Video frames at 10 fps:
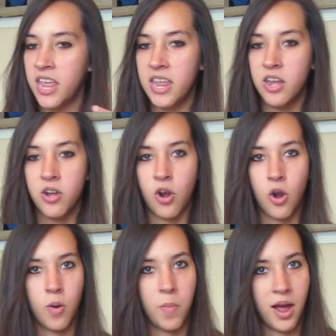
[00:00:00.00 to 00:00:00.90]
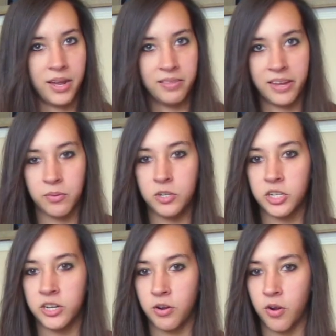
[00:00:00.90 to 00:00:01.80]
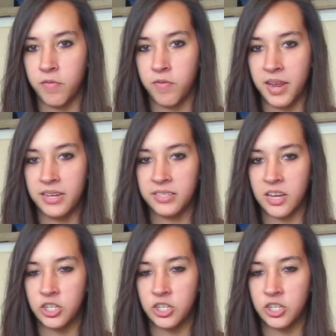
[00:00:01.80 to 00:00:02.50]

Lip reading: in her body language and in her face.